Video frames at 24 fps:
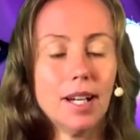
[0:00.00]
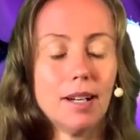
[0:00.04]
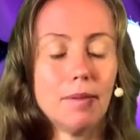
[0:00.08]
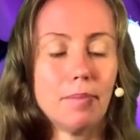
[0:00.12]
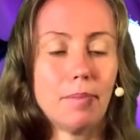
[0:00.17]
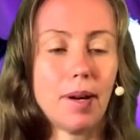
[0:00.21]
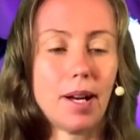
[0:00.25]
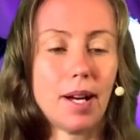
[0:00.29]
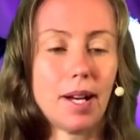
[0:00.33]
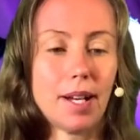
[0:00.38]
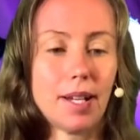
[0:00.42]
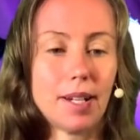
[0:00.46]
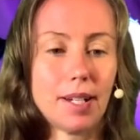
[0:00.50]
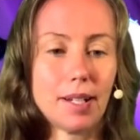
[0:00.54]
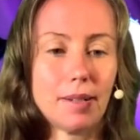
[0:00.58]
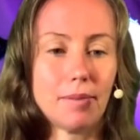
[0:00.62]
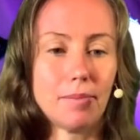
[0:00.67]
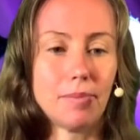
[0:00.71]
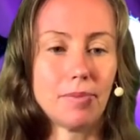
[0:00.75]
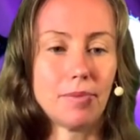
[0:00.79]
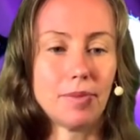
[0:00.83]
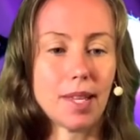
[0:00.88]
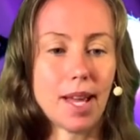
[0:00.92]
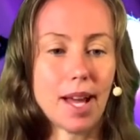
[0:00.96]
But
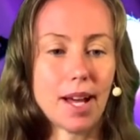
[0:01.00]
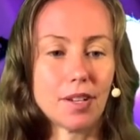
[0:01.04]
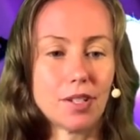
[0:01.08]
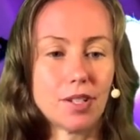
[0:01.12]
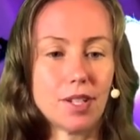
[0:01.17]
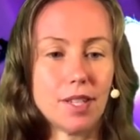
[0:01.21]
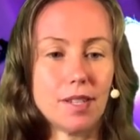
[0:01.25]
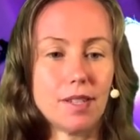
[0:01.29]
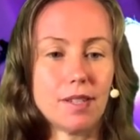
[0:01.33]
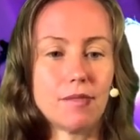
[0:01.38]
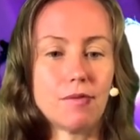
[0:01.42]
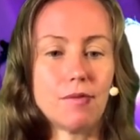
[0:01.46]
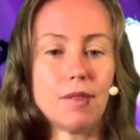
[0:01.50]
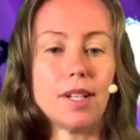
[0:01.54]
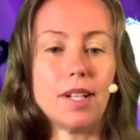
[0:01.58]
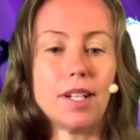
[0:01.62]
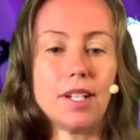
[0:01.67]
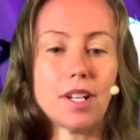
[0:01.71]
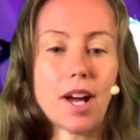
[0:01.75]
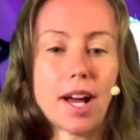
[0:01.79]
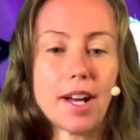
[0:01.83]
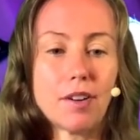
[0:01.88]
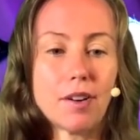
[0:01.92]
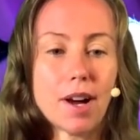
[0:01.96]
now she's really
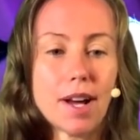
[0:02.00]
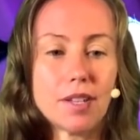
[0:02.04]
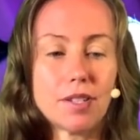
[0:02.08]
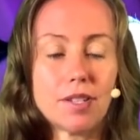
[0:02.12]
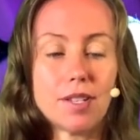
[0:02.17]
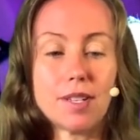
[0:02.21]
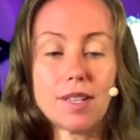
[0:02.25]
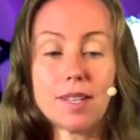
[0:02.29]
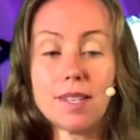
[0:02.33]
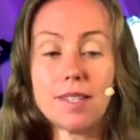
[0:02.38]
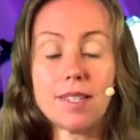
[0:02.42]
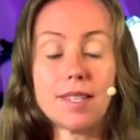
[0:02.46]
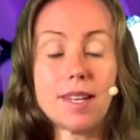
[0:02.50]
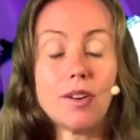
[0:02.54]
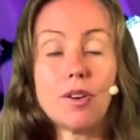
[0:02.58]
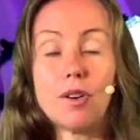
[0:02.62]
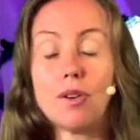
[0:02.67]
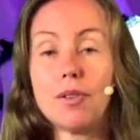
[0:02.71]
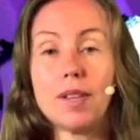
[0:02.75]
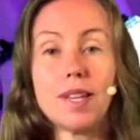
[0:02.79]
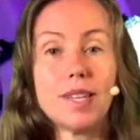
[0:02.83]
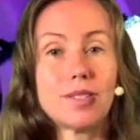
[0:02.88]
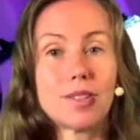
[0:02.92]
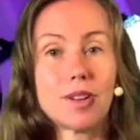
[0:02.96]
digressed. You can see
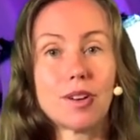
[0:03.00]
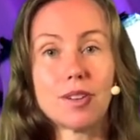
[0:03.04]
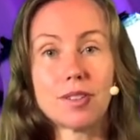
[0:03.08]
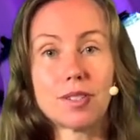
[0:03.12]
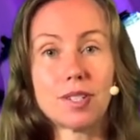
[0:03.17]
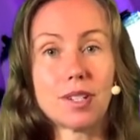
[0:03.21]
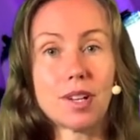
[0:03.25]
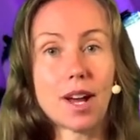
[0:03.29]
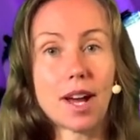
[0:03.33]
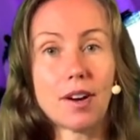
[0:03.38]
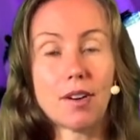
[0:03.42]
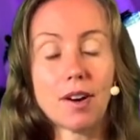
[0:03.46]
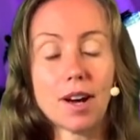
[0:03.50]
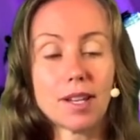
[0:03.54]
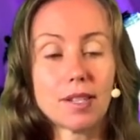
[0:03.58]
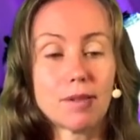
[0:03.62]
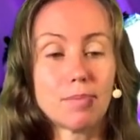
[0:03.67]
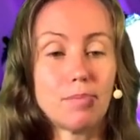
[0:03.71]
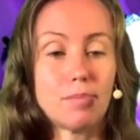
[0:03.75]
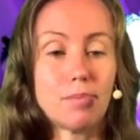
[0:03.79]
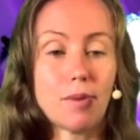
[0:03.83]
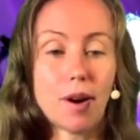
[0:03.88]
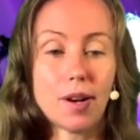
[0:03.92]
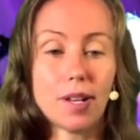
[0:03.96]
all these girls are
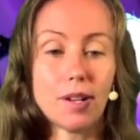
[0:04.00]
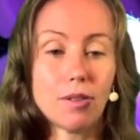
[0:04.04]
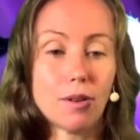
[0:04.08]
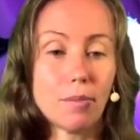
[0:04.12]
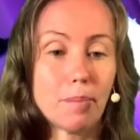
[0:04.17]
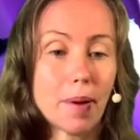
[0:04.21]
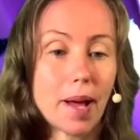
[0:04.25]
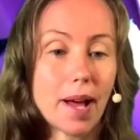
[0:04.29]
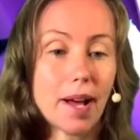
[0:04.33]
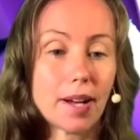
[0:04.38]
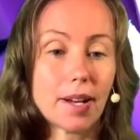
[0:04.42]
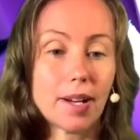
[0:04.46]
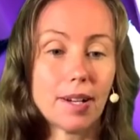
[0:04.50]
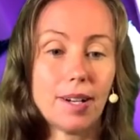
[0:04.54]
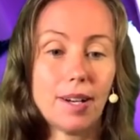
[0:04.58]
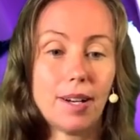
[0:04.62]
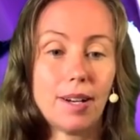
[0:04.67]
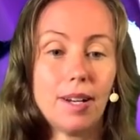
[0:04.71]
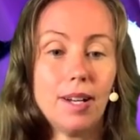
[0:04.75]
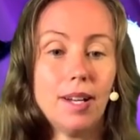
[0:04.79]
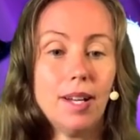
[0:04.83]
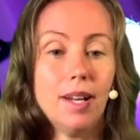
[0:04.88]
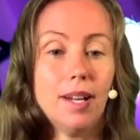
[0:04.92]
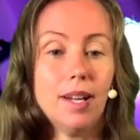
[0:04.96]
digressed. Bonnie,
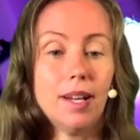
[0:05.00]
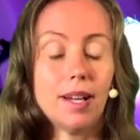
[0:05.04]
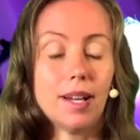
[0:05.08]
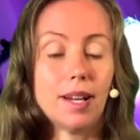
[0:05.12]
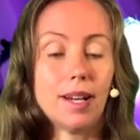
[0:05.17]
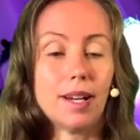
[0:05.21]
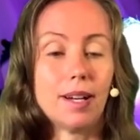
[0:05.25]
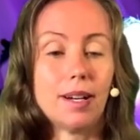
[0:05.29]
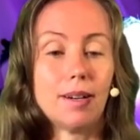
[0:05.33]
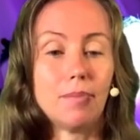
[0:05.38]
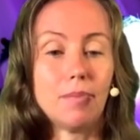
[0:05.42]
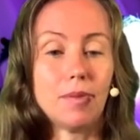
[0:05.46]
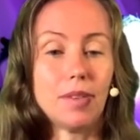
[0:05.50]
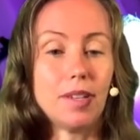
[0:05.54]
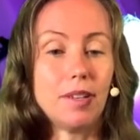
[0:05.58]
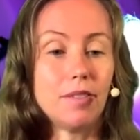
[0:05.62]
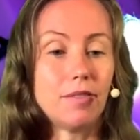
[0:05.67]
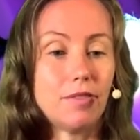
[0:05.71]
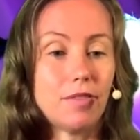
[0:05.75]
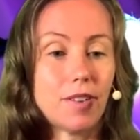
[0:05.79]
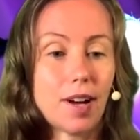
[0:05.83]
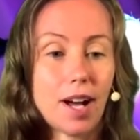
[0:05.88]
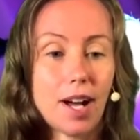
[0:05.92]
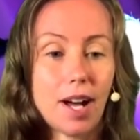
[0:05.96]
Rebecca,
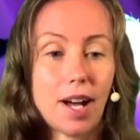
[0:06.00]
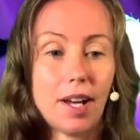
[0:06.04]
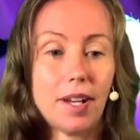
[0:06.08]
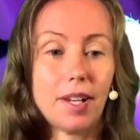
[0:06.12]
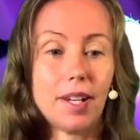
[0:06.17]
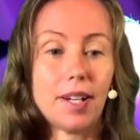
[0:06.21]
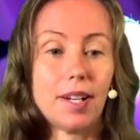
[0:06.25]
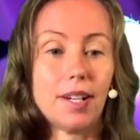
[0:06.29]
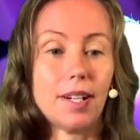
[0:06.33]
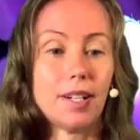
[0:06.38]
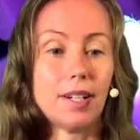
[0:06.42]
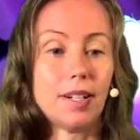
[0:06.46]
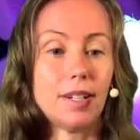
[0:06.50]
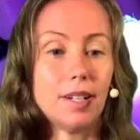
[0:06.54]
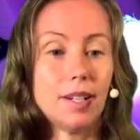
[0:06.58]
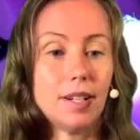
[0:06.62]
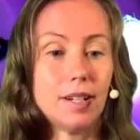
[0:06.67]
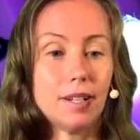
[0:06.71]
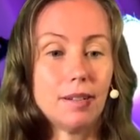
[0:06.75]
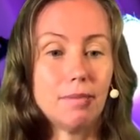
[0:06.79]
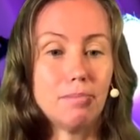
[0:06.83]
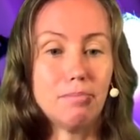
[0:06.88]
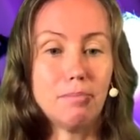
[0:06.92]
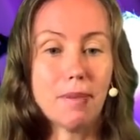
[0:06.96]
Yvonne,
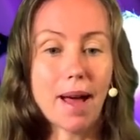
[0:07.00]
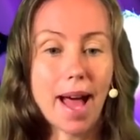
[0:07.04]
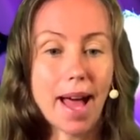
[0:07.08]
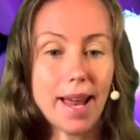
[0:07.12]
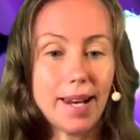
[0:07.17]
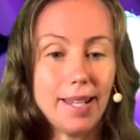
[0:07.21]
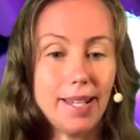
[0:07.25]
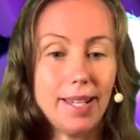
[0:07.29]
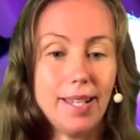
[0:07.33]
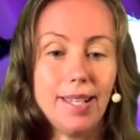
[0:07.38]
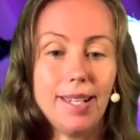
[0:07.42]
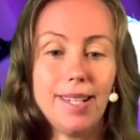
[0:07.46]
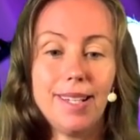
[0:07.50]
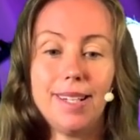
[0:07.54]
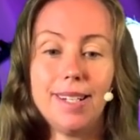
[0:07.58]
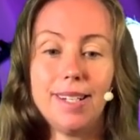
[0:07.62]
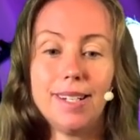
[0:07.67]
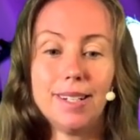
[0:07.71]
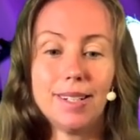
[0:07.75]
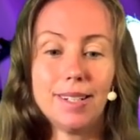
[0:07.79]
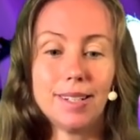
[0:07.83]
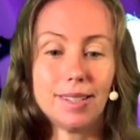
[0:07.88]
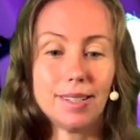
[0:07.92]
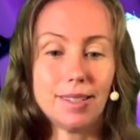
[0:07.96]
Maddie.
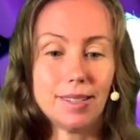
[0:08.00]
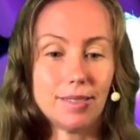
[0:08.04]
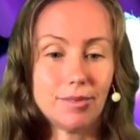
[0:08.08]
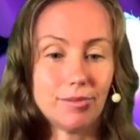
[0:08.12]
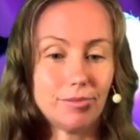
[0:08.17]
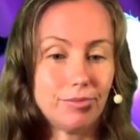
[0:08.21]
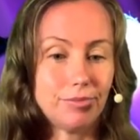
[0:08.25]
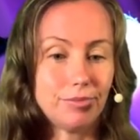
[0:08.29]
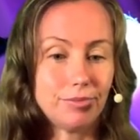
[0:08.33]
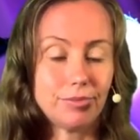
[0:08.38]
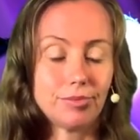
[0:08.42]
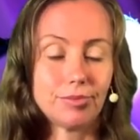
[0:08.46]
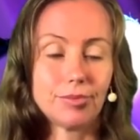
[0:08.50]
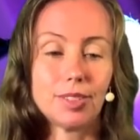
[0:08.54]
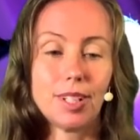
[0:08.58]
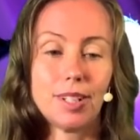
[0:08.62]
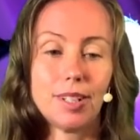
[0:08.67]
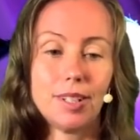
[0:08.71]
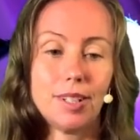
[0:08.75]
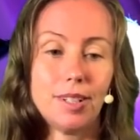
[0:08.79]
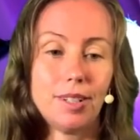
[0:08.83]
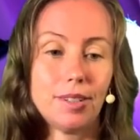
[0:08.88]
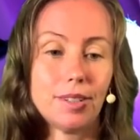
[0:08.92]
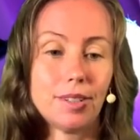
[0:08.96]

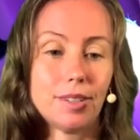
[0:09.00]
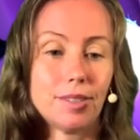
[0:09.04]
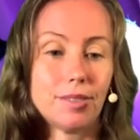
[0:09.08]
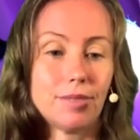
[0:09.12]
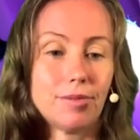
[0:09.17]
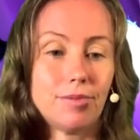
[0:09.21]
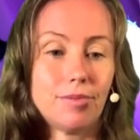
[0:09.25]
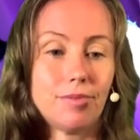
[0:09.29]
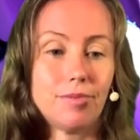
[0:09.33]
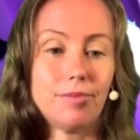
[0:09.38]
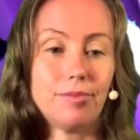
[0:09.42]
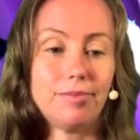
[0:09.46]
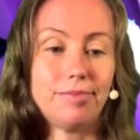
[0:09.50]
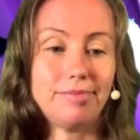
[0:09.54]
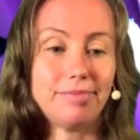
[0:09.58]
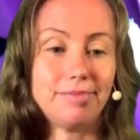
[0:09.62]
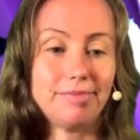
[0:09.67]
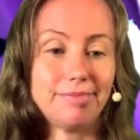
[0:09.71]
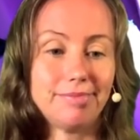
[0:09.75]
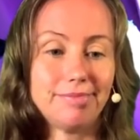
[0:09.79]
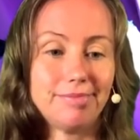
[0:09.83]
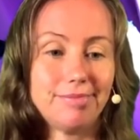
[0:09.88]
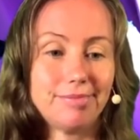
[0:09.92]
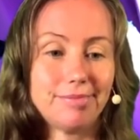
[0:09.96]
You know?
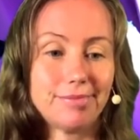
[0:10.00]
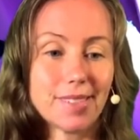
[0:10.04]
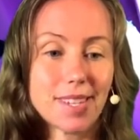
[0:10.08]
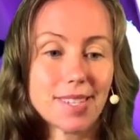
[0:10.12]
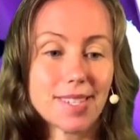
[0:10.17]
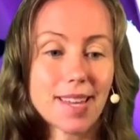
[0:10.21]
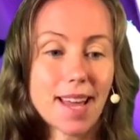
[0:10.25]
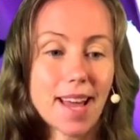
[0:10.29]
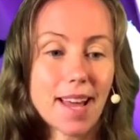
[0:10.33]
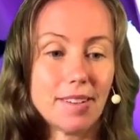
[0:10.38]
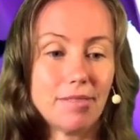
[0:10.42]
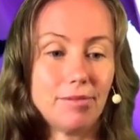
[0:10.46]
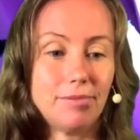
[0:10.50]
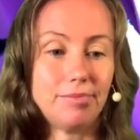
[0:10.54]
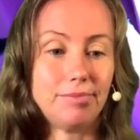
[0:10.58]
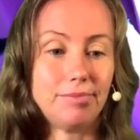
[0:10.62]
Sad.